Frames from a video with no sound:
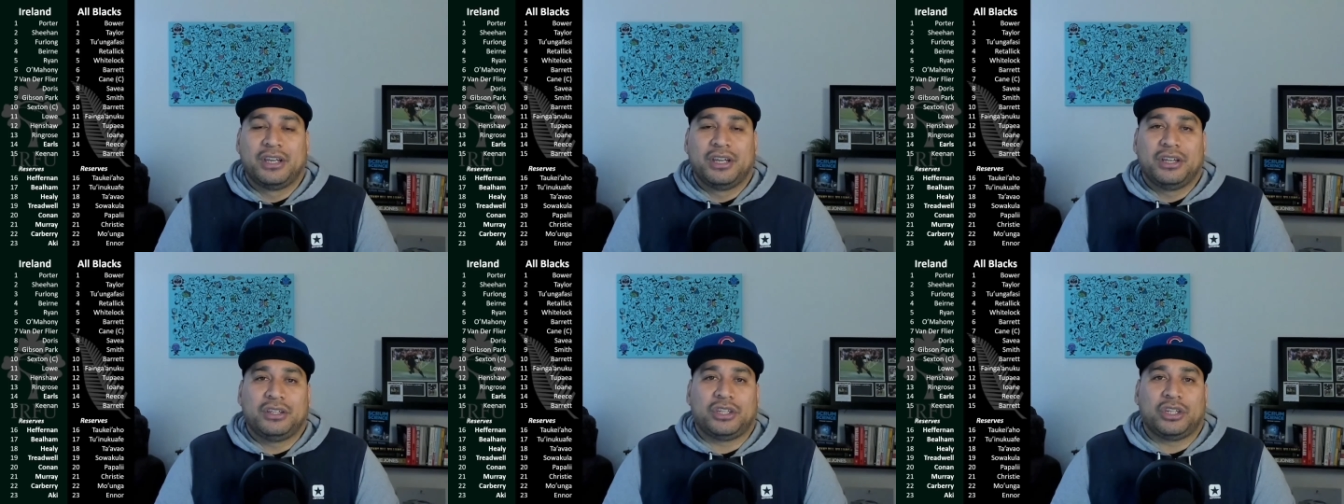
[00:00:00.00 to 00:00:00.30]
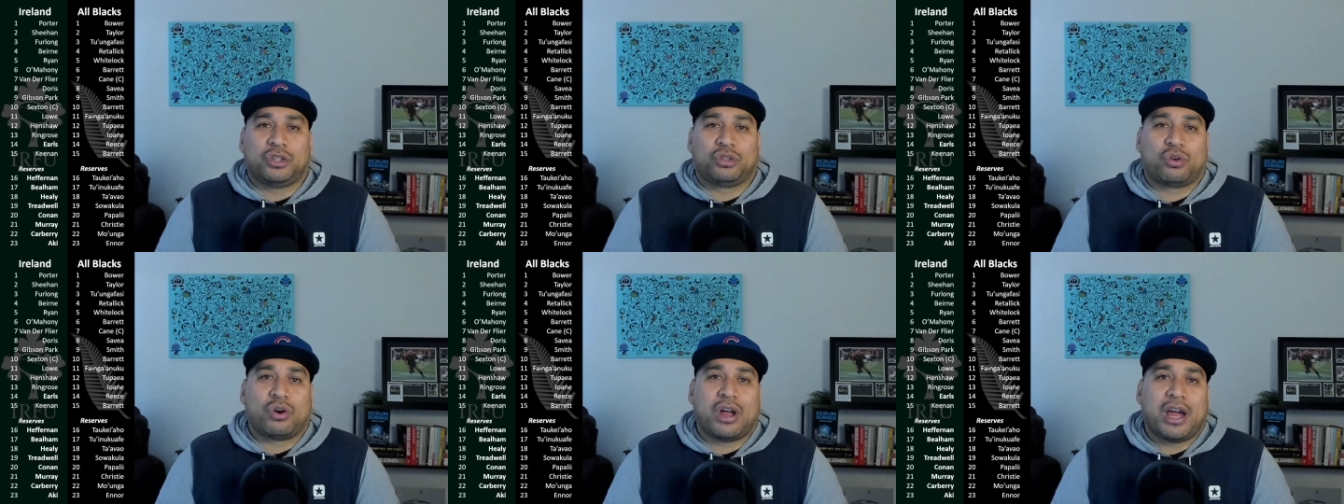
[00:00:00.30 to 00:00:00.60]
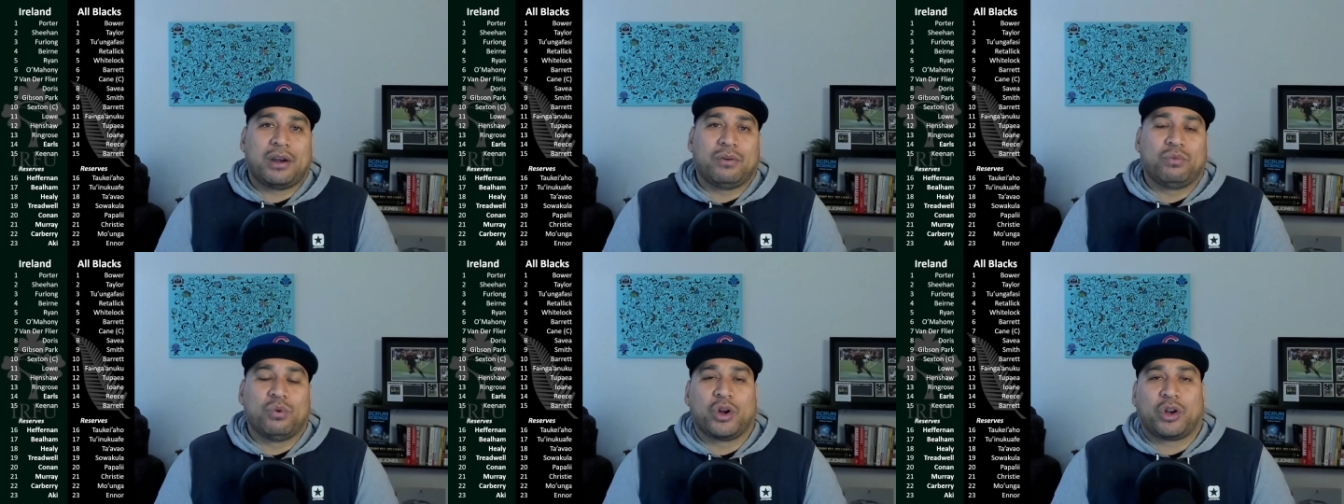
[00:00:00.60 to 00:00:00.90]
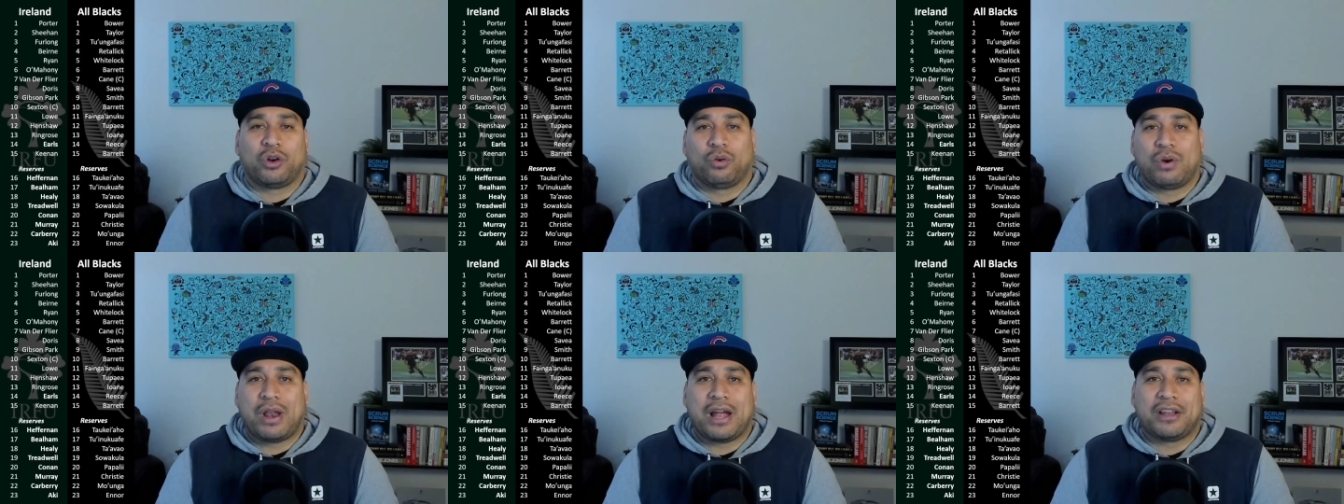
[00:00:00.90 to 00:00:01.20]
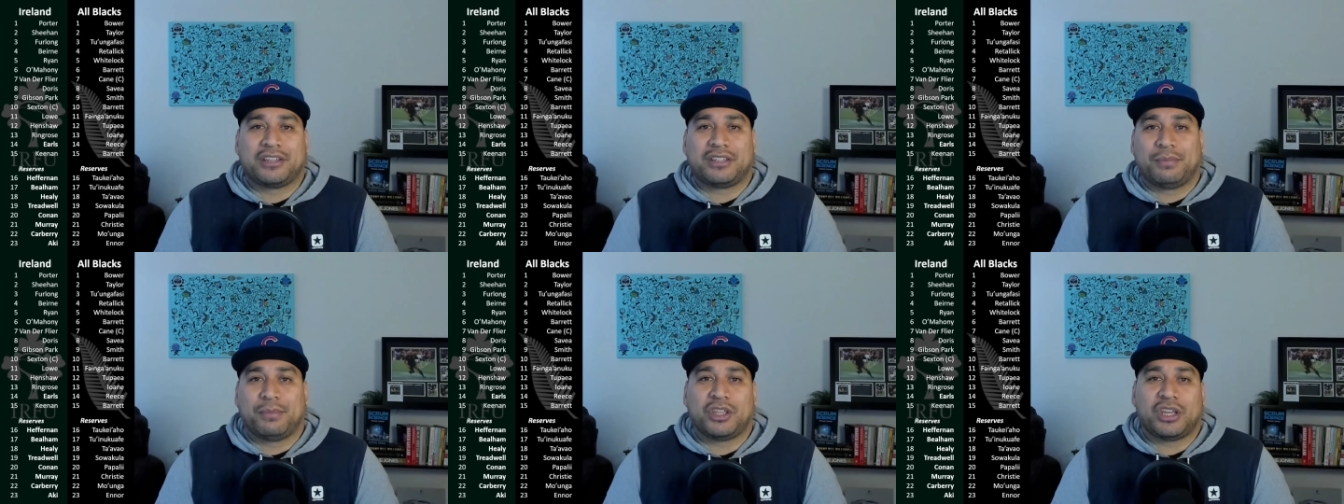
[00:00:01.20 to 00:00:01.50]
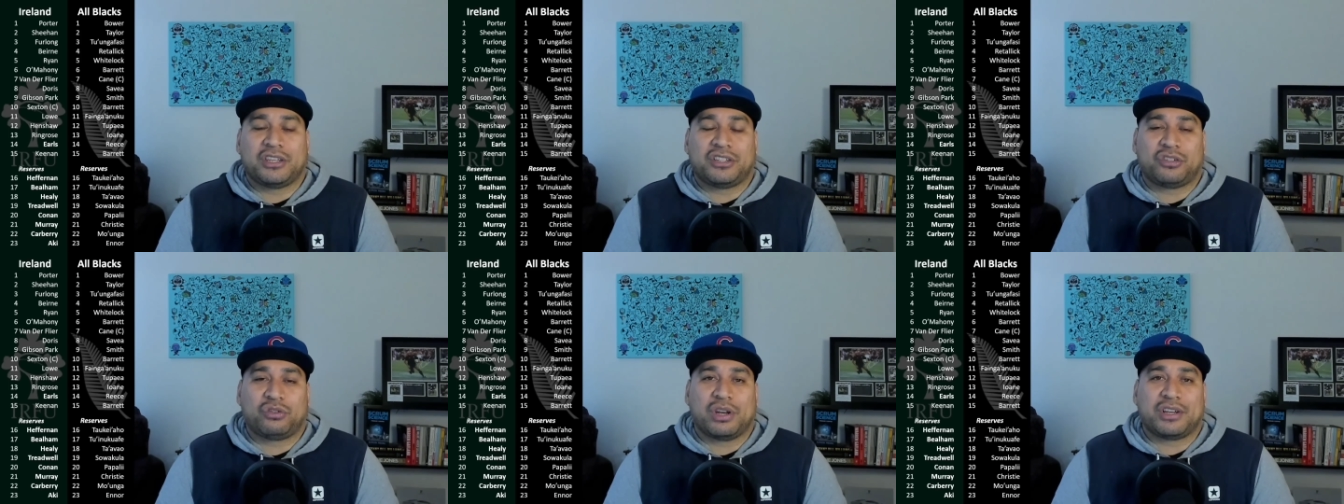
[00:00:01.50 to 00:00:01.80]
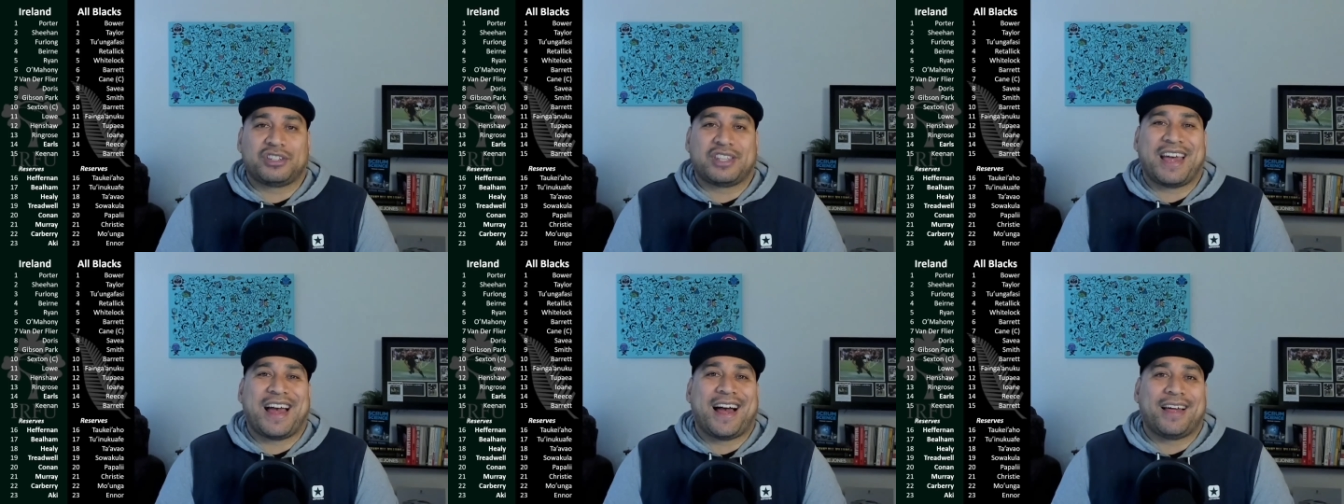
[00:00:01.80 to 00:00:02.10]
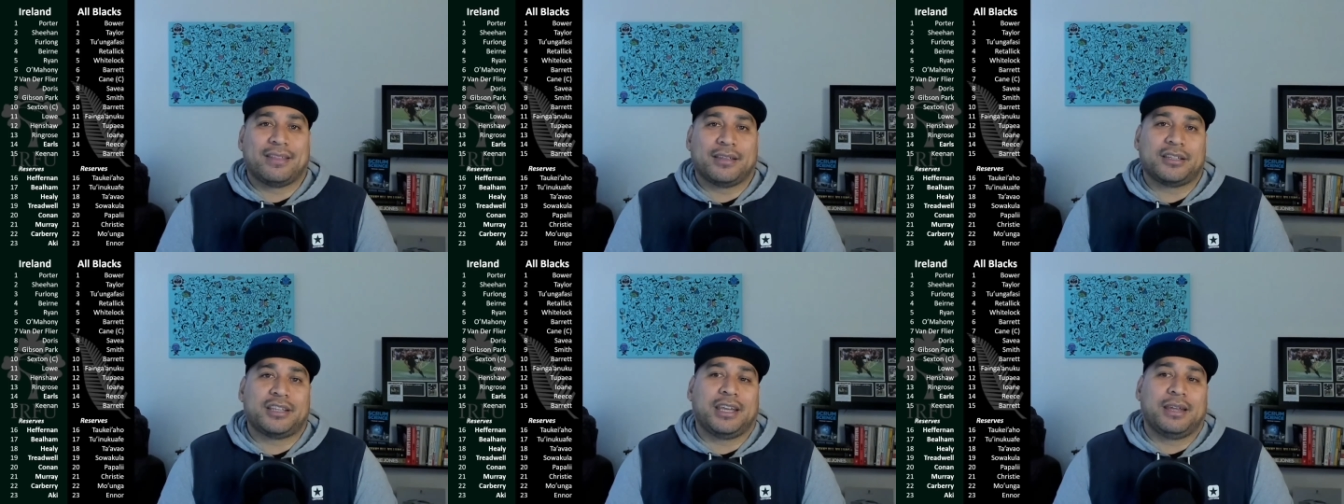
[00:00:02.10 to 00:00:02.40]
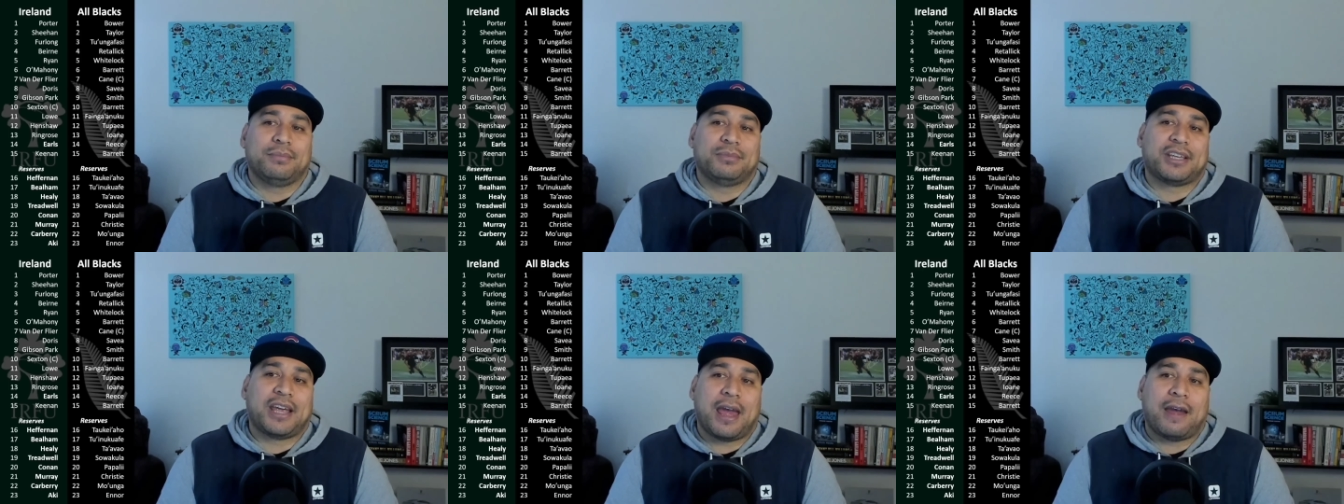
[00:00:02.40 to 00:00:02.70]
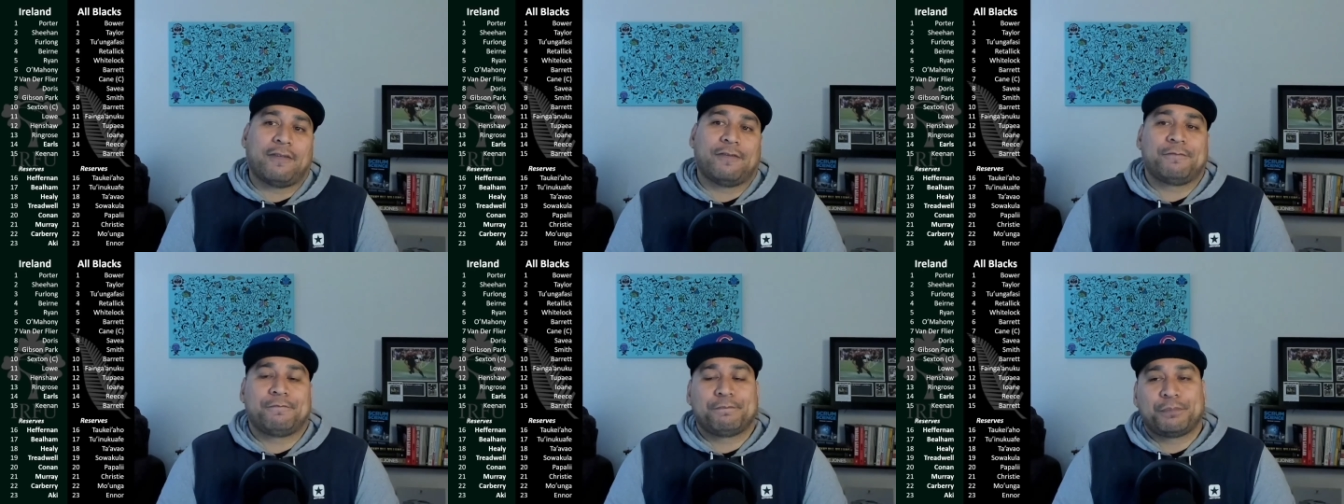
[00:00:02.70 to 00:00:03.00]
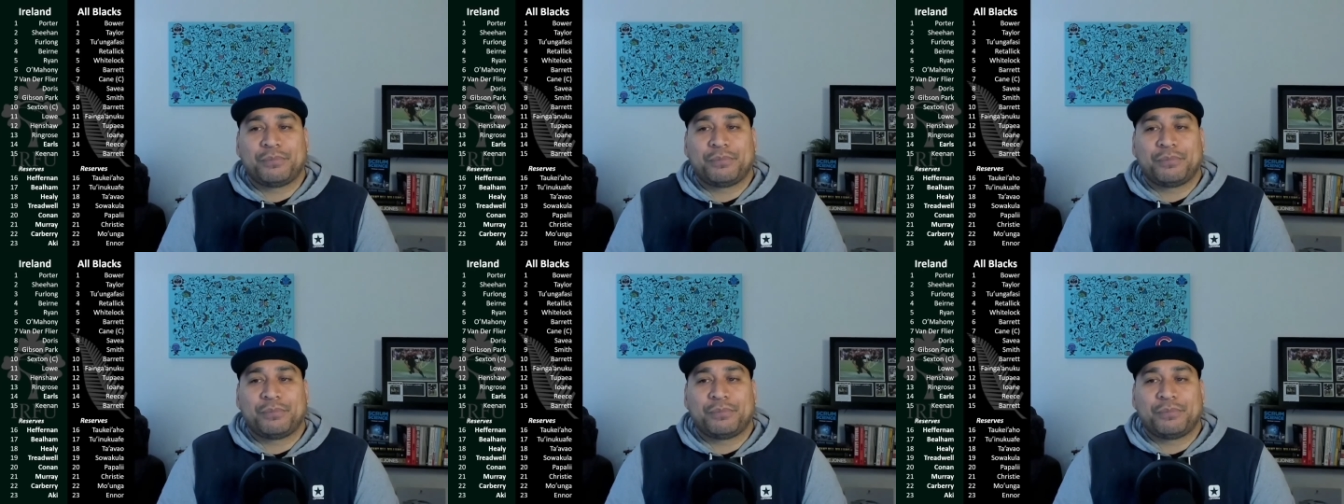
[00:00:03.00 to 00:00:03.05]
to try and work around some of the strengths that other teams have.